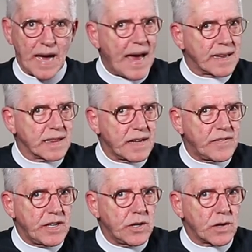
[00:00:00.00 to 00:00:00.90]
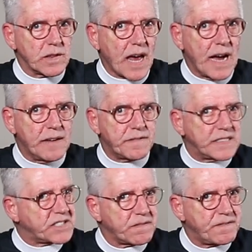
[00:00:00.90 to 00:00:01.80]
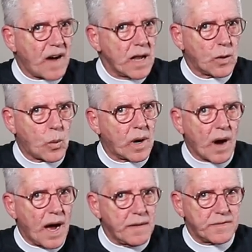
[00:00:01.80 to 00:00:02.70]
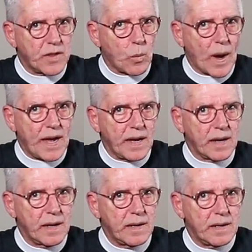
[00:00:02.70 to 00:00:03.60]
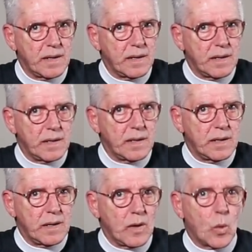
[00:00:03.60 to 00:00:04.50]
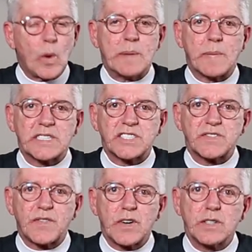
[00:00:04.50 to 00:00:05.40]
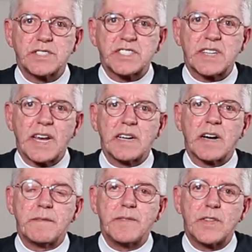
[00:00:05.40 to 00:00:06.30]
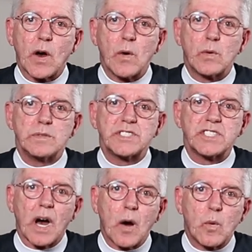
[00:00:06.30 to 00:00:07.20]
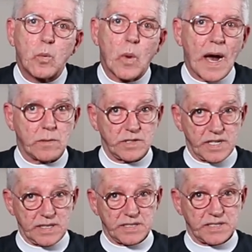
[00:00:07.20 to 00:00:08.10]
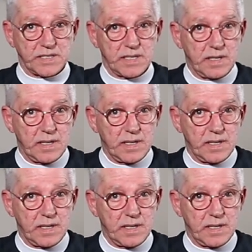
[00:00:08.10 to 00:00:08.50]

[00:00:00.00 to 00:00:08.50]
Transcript: and living your life as a follower of the way, we must first think of those around us,